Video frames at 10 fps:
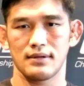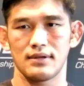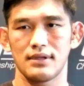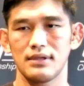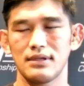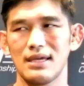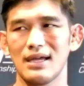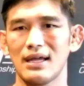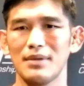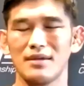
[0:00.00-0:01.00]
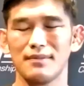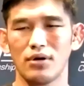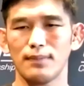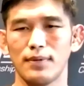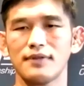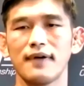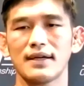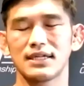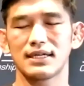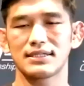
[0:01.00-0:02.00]
Yeah, I mean, both fights are
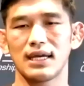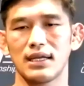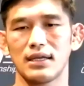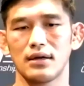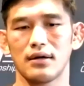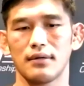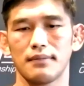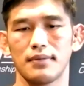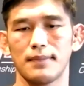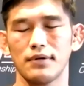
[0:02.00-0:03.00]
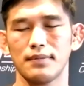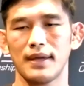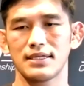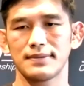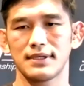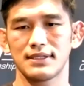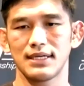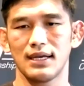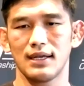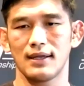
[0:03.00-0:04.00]
exciting, you know, both matchups are
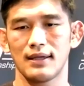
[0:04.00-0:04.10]
exciting.